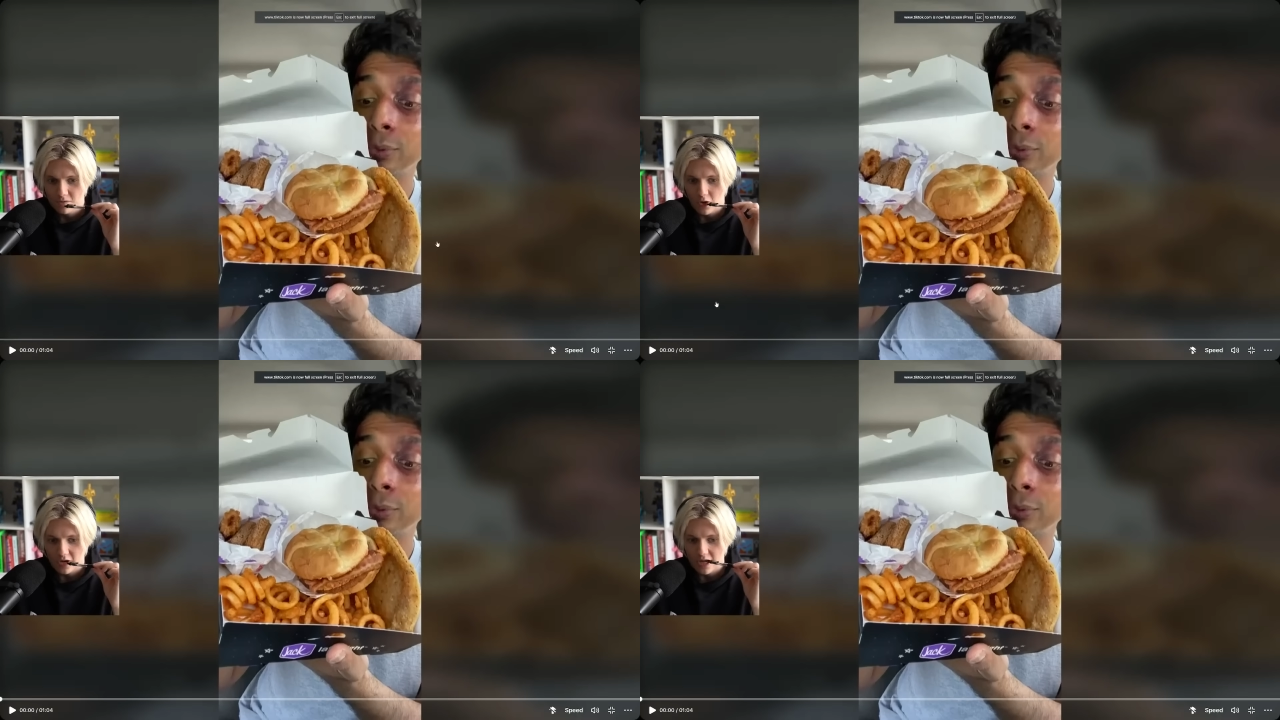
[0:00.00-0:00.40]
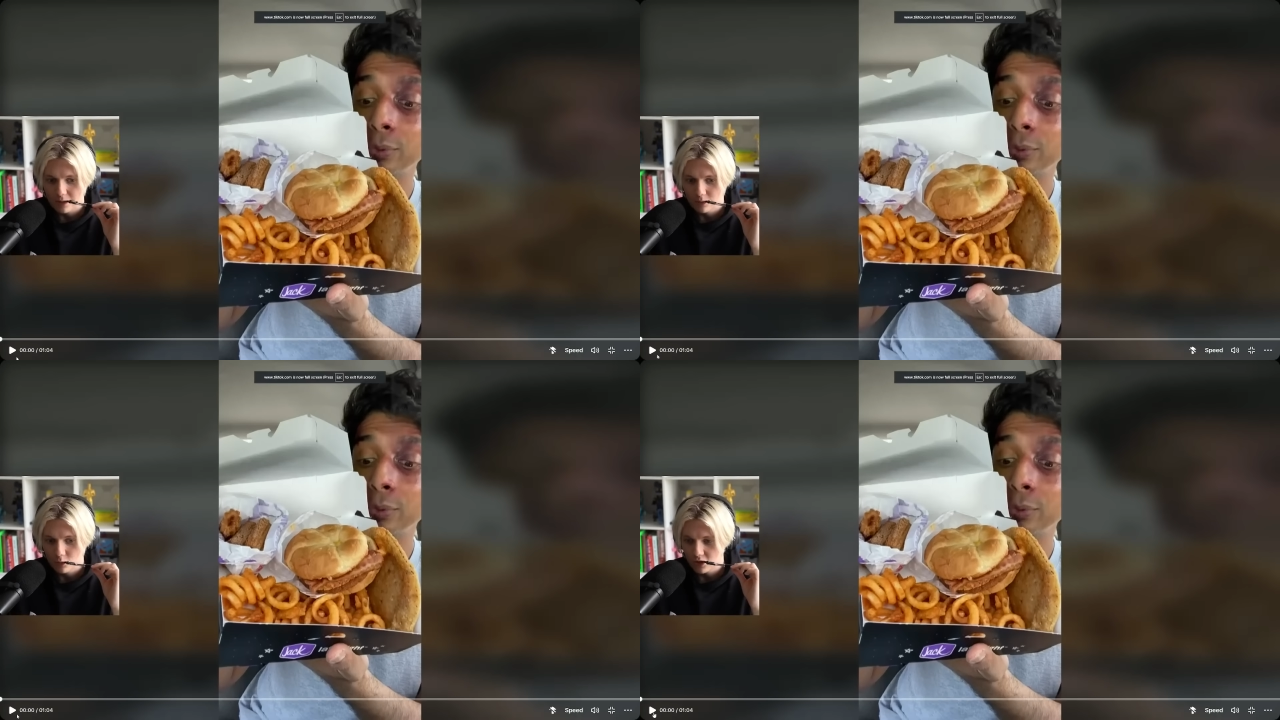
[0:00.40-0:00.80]

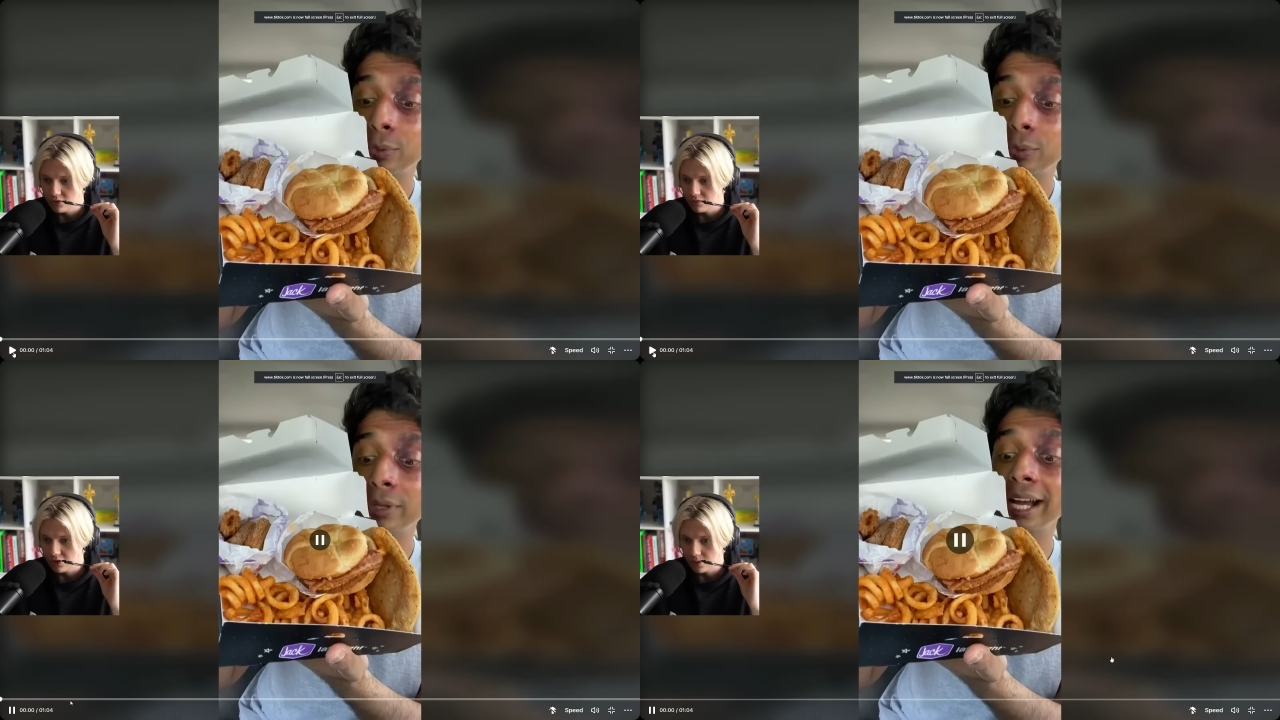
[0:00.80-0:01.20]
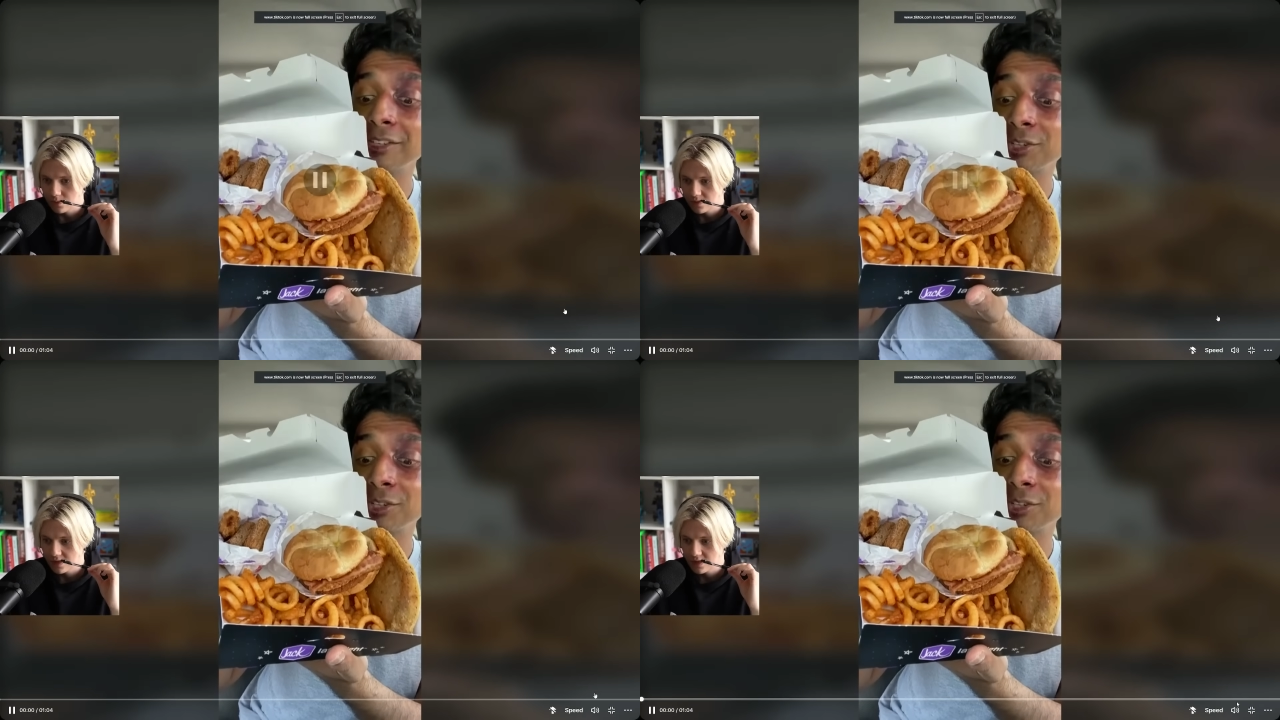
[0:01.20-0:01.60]
Speaker 1: Okay, what are you reviewing?
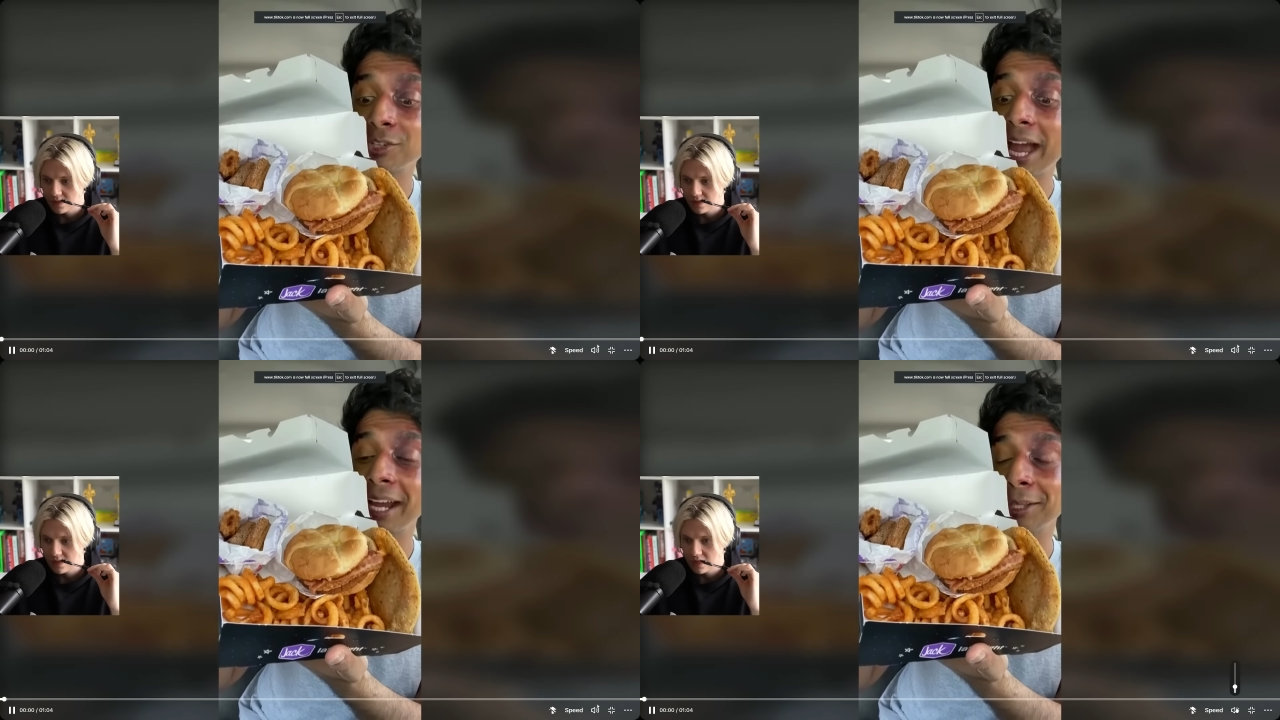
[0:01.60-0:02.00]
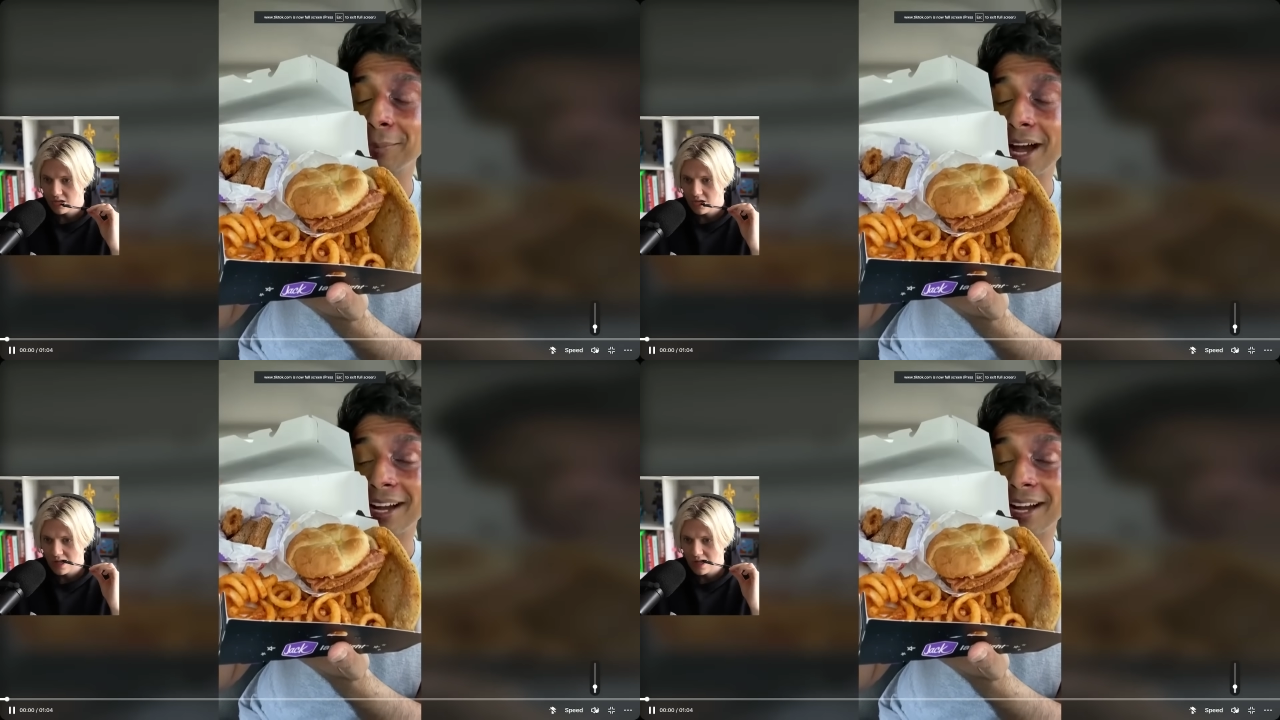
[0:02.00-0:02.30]
Speaker 2: We got Jack in the